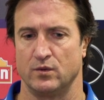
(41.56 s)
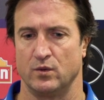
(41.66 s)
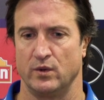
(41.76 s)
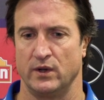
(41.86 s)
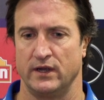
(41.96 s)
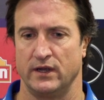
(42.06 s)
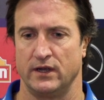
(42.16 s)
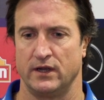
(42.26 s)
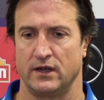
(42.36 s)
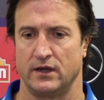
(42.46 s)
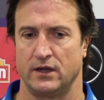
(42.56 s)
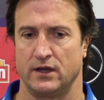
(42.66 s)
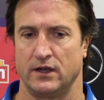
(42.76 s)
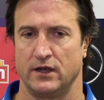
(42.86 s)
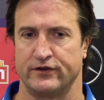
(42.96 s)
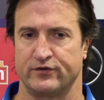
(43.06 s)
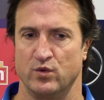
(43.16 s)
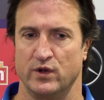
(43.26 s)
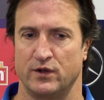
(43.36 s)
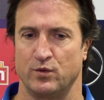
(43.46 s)
where each
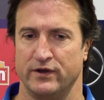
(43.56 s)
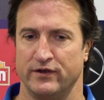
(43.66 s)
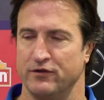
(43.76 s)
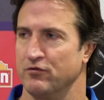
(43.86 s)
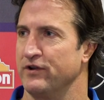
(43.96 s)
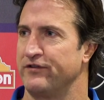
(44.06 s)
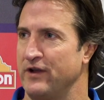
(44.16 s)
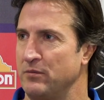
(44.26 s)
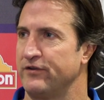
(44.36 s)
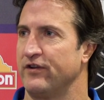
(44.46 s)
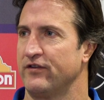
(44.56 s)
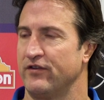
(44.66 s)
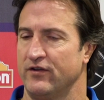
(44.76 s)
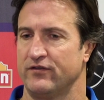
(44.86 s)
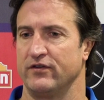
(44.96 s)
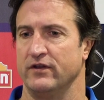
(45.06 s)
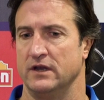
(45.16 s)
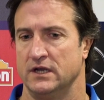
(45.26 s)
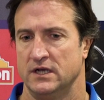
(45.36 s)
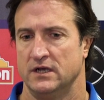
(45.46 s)
week we need to re-establish ourselves
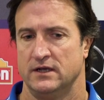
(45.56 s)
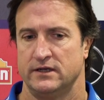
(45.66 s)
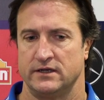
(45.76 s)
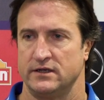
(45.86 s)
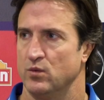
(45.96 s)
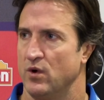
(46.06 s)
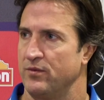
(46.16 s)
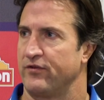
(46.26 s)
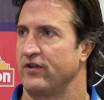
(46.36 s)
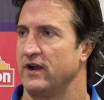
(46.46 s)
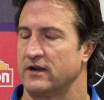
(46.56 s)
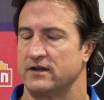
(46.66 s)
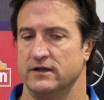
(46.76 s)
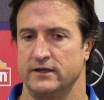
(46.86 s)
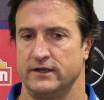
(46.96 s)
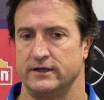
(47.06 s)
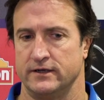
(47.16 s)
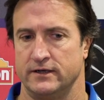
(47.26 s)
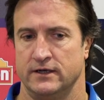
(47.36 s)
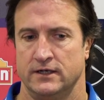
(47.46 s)
and you, know, you wipe the slate clean
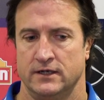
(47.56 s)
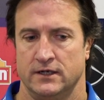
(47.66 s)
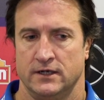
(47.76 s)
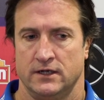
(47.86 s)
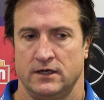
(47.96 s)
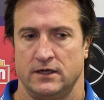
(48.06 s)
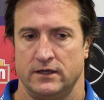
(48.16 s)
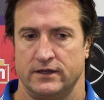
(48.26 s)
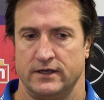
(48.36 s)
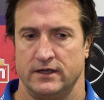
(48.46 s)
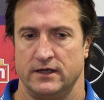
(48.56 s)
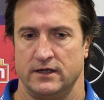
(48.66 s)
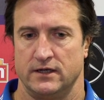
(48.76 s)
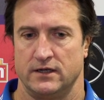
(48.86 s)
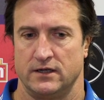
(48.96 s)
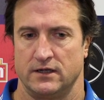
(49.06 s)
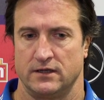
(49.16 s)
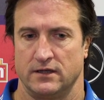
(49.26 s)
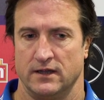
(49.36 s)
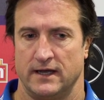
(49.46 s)
and the
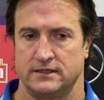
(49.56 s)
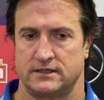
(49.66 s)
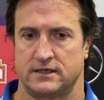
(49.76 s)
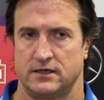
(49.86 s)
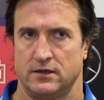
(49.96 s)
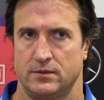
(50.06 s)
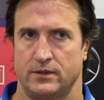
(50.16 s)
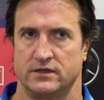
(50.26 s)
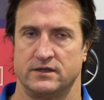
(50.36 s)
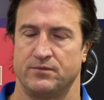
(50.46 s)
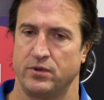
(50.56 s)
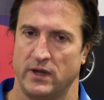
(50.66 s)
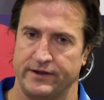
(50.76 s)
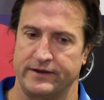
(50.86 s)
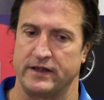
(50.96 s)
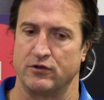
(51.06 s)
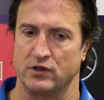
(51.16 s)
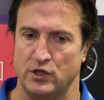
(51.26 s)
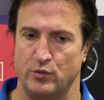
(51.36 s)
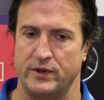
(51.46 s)
the lads because they've played together a
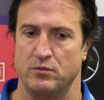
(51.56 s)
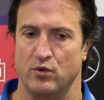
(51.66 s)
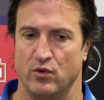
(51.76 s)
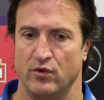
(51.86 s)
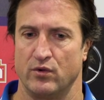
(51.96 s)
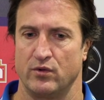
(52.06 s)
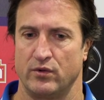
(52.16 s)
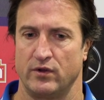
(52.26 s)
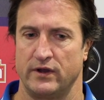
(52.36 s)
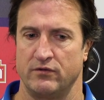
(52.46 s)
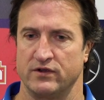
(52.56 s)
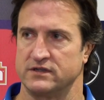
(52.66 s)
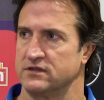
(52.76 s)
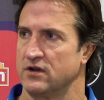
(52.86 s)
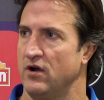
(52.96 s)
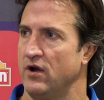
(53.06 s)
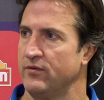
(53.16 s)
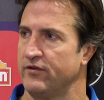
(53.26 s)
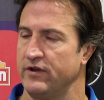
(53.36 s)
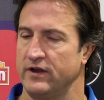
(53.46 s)
little bit more in recent
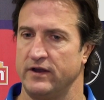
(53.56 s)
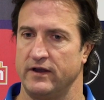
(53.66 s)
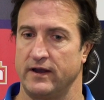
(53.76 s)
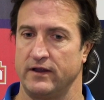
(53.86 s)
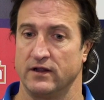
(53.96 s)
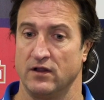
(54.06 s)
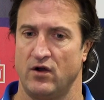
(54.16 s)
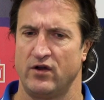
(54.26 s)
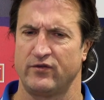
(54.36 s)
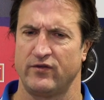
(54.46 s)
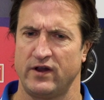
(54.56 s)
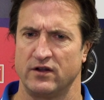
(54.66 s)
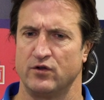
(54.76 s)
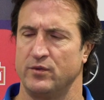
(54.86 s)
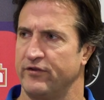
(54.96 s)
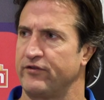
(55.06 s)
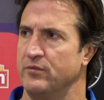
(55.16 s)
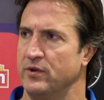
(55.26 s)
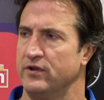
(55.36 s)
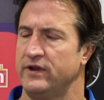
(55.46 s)
times and in, in the lines we've had a little bit of
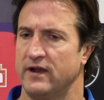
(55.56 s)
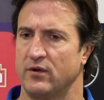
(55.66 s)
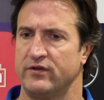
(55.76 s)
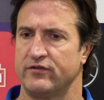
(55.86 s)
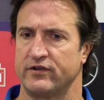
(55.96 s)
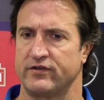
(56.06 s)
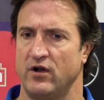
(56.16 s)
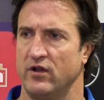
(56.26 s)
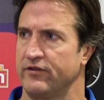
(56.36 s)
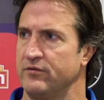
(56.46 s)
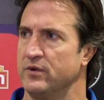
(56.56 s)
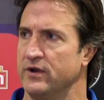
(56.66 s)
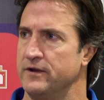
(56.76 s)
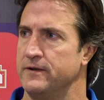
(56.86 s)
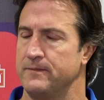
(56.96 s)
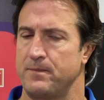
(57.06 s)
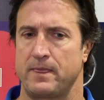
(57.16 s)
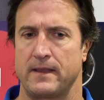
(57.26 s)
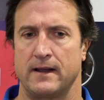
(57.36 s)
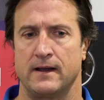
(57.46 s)
stability our injury toll hasn't been
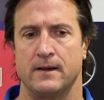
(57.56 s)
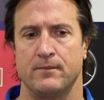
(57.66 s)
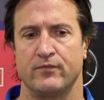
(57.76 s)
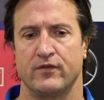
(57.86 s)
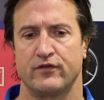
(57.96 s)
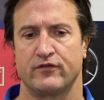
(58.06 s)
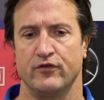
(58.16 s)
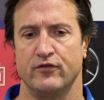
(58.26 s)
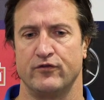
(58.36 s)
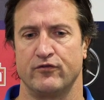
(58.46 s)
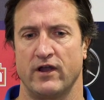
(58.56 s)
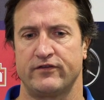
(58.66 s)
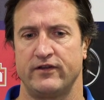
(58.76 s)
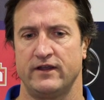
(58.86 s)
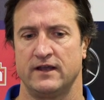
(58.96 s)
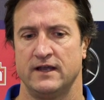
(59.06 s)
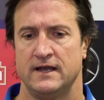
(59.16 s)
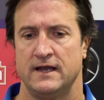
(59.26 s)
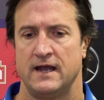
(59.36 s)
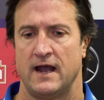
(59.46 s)
um, too drastic
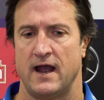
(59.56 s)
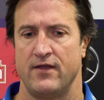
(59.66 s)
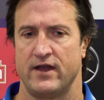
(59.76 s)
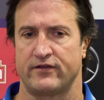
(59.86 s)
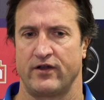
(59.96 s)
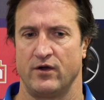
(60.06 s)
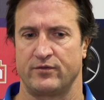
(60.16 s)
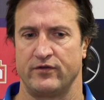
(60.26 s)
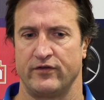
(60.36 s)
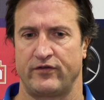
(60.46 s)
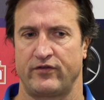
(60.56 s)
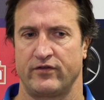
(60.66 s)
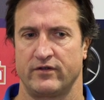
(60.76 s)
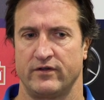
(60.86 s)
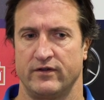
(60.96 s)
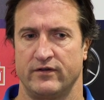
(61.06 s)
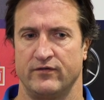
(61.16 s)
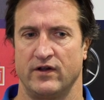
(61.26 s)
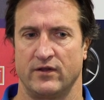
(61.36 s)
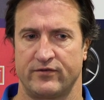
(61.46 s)
and that's helped us
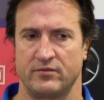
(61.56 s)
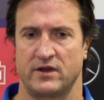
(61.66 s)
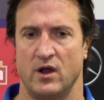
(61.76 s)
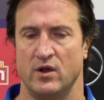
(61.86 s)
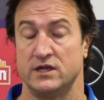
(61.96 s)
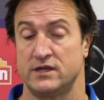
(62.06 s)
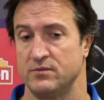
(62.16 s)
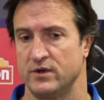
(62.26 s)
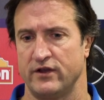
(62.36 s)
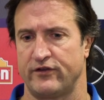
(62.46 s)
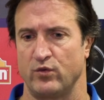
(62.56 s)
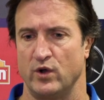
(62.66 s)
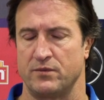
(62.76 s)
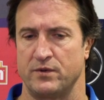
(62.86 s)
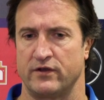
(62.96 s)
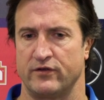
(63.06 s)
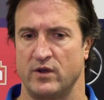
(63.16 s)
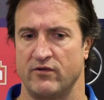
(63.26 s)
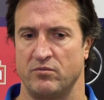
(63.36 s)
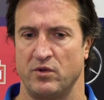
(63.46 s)
develop some cohesion. But each week, because
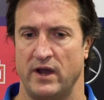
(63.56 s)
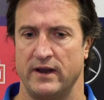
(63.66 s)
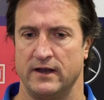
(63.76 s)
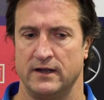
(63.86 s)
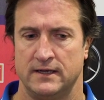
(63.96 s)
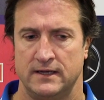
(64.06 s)
we haven't played a,